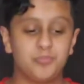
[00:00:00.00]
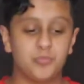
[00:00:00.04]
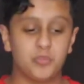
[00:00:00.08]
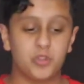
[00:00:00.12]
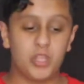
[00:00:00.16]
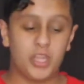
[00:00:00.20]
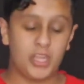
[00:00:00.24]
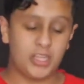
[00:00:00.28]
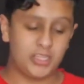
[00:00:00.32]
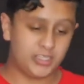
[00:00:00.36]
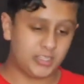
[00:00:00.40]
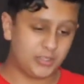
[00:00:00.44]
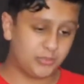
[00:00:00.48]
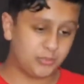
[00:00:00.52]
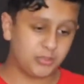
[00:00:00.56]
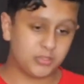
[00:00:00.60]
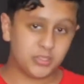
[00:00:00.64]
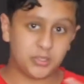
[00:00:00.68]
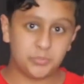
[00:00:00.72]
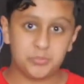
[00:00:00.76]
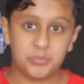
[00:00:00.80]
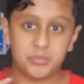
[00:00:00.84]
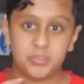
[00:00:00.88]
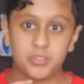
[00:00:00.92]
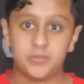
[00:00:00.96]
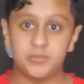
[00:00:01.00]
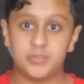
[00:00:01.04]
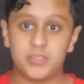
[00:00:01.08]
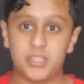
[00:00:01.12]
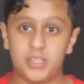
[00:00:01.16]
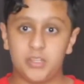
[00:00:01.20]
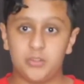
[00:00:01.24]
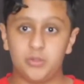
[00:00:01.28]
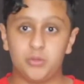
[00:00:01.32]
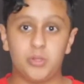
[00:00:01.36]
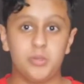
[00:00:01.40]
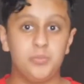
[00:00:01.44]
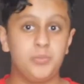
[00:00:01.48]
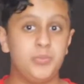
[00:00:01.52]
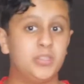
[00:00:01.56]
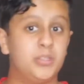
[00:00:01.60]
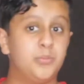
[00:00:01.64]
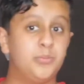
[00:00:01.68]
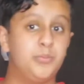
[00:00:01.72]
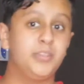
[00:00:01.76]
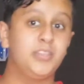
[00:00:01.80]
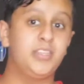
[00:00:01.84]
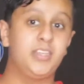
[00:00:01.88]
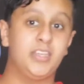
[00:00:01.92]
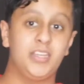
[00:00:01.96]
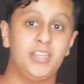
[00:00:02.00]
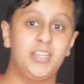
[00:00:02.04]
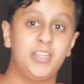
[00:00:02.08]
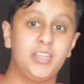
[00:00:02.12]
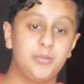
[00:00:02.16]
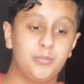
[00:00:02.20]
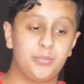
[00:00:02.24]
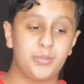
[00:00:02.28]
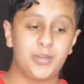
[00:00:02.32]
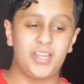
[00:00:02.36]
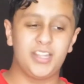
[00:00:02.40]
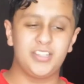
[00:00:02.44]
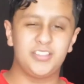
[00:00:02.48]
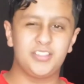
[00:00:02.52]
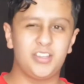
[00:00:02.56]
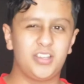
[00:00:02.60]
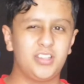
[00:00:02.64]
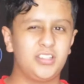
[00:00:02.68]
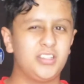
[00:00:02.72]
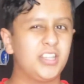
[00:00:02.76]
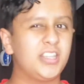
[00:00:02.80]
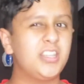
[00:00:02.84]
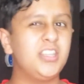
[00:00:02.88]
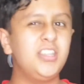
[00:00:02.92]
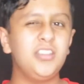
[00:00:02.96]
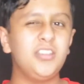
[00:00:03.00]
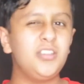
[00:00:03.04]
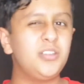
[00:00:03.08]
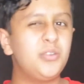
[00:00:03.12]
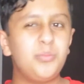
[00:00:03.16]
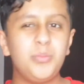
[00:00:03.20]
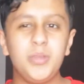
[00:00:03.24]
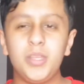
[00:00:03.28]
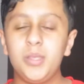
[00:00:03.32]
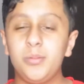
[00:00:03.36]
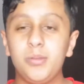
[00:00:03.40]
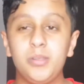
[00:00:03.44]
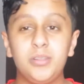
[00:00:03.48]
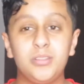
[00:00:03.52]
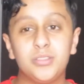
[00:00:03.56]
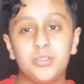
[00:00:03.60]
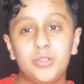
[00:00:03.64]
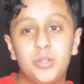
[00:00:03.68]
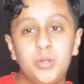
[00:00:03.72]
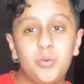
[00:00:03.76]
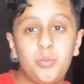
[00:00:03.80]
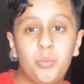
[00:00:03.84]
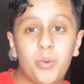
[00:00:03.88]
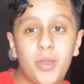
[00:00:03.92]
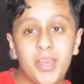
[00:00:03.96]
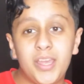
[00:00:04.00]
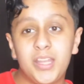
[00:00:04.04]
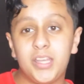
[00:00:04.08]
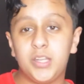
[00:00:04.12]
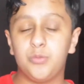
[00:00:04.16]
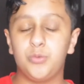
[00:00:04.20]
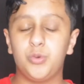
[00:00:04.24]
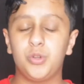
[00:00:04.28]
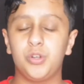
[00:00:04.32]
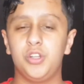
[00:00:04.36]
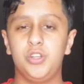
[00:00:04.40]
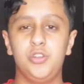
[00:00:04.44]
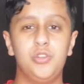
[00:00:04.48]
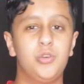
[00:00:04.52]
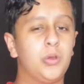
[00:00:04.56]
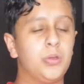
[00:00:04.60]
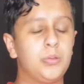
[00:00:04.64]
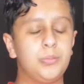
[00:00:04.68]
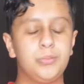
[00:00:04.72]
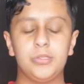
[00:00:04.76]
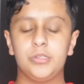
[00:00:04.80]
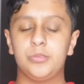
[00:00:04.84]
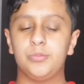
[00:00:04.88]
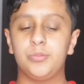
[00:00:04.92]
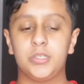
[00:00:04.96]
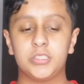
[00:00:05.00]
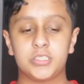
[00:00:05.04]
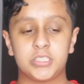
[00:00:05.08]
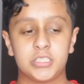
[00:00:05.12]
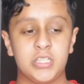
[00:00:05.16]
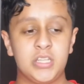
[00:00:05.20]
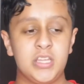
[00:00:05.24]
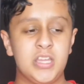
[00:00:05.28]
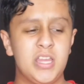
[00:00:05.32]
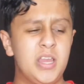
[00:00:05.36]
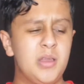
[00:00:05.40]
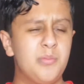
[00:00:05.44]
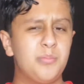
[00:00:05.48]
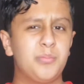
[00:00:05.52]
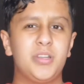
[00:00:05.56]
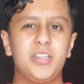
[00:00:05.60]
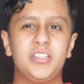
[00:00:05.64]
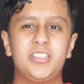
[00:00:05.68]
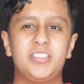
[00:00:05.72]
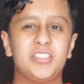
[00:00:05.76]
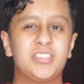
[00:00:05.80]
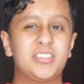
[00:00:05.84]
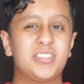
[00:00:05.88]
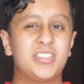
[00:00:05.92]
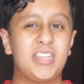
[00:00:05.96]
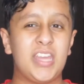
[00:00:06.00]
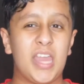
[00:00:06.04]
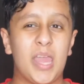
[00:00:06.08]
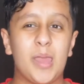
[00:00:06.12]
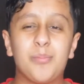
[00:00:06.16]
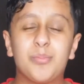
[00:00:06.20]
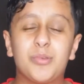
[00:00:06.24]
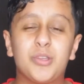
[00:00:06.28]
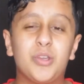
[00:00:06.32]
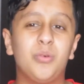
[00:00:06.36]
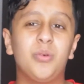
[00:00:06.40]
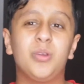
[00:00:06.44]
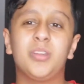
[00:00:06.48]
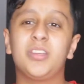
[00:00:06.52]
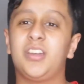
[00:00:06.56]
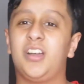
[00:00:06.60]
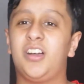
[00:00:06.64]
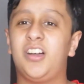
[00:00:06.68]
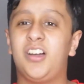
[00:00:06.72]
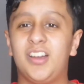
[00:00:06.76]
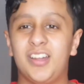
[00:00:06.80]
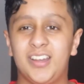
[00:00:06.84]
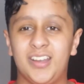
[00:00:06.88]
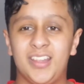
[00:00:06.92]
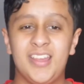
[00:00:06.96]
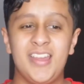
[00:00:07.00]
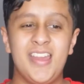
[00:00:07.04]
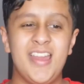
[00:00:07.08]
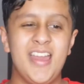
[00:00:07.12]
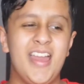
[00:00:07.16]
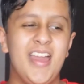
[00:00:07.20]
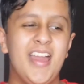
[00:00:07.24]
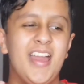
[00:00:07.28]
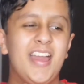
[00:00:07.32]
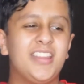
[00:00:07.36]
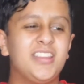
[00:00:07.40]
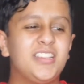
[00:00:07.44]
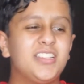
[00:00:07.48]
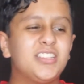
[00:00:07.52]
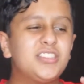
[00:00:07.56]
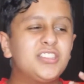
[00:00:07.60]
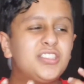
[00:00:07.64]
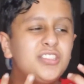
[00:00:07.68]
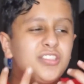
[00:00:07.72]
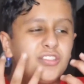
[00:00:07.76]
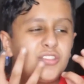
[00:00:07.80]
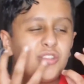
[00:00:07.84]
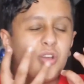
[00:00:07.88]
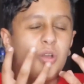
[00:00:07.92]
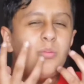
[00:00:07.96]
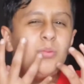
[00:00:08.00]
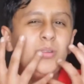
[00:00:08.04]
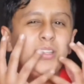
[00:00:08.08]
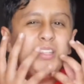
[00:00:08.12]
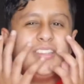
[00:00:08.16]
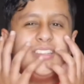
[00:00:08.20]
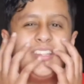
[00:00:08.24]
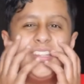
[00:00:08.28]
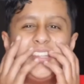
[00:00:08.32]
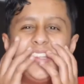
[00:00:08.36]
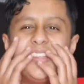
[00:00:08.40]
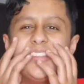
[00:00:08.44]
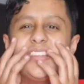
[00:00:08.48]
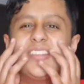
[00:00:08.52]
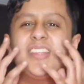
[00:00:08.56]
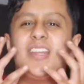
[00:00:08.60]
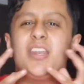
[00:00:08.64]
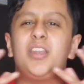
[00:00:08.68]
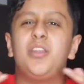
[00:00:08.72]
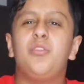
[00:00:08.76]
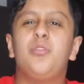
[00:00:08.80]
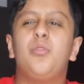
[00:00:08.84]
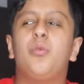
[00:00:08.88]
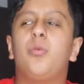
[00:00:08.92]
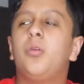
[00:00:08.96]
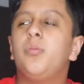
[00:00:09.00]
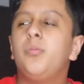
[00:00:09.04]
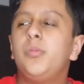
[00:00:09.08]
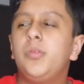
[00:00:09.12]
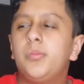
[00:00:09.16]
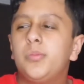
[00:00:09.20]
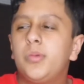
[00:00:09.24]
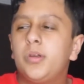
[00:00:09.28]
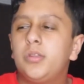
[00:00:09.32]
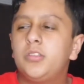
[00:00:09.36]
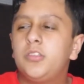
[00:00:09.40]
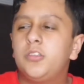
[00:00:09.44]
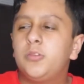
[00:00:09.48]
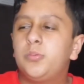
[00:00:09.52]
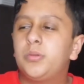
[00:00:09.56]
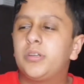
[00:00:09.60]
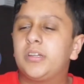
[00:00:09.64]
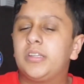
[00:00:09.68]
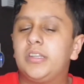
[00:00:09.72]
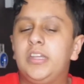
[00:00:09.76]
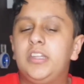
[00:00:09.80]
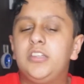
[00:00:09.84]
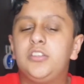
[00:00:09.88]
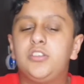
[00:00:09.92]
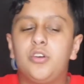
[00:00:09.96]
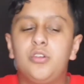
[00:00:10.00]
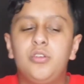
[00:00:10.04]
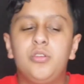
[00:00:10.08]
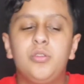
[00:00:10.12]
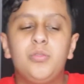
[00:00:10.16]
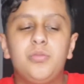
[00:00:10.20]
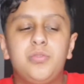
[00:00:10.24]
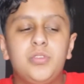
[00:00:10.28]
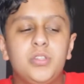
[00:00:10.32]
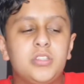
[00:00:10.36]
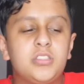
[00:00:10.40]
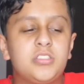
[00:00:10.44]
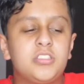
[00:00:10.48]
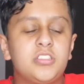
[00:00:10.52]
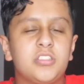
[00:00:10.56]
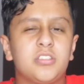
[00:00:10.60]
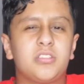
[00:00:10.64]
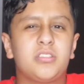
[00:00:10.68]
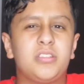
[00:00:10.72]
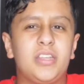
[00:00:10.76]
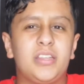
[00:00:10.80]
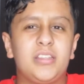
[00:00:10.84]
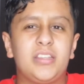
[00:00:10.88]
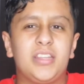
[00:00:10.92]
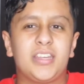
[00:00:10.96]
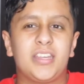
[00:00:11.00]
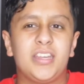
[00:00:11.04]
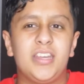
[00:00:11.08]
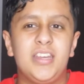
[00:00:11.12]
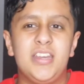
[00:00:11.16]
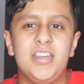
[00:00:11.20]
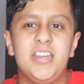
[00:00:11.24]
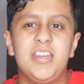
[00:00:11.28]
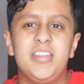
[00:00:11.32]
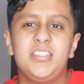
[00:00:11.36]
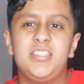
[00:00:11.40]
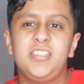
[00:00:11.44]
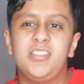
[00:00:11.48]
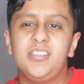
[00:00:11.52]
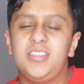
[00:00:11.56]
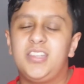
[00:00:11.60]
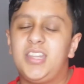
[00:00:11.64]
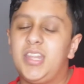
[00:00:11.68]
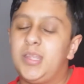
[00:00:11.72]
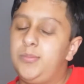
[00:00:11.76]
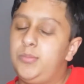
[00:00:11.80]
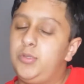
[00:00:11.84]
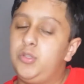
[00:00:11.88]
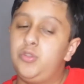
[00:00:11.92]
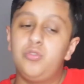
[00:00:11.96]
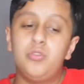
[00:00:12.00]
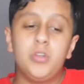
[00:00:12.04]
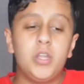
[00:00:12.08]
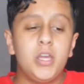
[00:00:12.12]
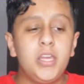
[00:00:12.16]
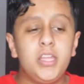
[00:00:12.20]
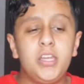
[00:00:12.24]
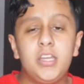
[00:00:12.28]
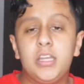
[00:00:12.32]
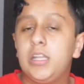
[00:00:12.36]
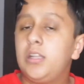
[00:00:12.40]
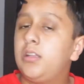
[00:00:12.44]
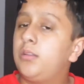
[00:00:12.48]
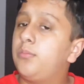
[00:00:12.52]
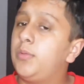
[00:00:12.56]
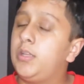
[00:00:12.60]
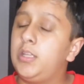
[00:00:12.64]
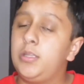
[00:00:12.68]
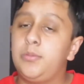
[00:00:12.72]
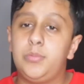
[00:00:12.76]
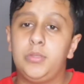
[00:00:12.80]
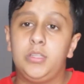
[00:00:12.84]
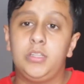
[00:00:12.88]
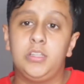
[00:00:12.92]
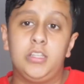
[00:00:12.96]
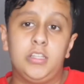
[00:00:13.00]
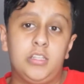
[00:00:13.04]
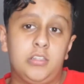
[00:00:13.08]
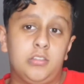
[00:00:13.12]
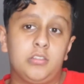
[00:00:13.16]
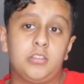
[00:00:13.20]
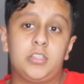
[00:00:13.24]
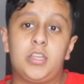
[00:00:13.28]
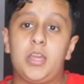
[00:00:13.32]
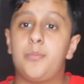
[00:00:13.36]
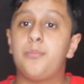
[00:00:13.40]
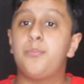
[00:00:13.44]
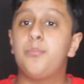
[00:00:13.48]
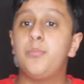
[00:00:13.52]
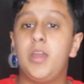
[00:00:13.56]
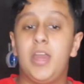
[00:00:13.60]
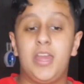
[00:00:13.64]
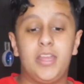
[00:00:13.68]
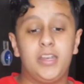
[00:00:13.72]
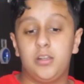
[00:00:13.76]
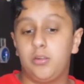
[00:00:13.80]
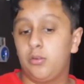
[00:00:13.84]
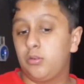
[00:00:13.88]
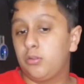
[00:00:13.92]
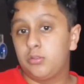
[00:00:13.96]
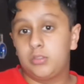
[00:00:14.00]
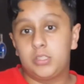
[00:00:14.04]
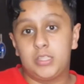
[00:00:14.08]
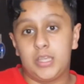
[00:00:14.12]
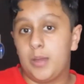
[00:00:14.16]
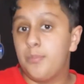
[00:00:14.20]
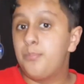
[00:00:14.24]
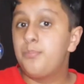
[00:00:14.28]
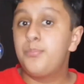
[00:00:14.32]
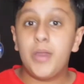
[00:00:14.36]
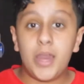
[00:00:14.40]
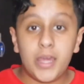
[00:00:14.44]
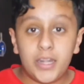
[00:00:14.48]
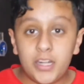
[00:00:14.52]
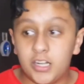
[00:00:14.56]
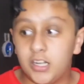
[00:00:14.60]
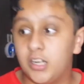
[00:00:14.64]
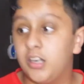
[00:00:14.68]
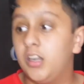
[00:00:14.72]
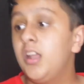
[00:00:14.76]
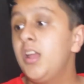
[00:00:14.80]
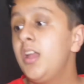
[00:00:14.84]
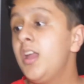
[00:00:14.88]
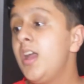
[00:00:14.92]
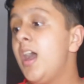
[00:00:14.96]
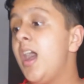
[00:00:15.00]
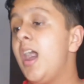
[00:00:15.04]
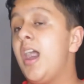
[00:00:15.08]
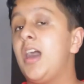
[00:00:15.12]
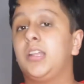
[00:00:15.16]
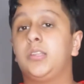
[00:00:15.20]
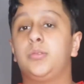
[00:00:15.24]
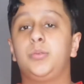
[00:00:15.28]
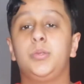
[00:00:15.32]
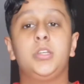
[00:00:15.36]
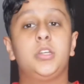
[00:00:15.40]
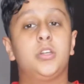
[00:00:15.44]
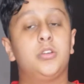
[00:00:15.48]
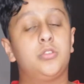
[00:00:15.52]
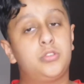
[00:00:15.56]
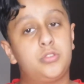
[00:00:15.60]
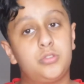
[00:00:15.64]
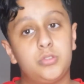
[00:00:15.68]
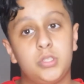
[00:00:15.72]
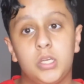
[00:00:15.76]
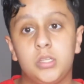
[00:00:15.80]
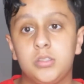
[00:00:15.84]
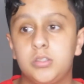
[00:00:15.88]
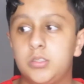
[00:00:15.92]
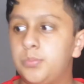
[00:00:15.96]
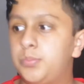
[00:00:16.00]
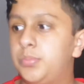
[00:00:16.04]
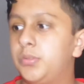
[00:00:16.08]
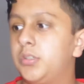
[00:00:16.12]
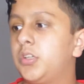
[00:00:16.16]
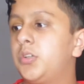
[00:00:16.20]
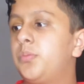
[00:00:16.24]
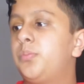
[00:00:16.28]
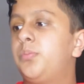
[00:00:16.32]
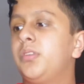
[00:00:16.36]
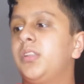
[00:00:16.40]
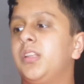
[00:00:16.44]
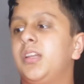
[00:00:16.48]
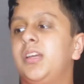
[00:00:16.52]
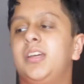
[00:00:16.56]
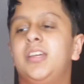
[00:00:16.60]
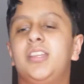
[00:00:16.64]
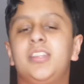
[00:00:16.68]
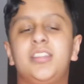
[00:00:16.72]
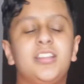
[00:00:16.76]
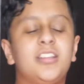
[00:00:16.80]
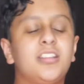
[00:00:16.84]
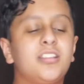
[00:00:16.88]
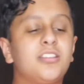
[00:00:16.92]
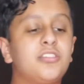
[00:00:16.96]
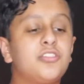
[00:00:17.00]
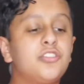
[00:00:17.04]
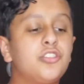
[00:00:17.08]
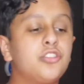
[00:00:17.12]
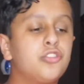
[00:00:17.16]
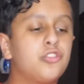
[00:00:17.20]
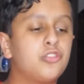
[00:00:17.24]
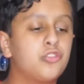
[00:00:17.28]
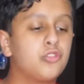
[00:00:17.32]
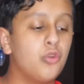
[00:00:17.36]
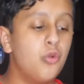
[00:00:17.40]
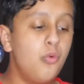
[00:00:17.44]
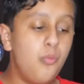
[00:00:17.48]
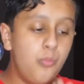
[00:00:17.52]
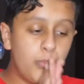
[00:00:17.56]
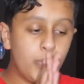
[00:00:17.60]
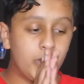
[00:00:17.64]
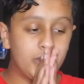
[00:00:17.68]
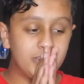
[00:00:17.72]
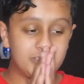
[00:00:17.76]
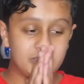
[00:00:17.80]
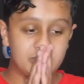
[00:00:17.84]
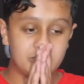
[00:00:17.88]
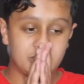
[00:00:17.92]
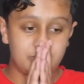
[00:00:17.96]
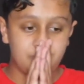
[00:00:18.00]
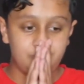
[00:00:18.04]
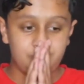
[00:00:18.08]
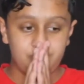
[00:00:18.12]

and it was some stuff that annoyed me in the beginning, but I thought, like, you know, maybe it'll go away and it won't annoy me as much, but it just kept going on. And there's just so many things that annoy me about this book, and I don't know if it's just that, like, she's a debut writer and maybe it'll get better as we go throughout the book, but there's just so much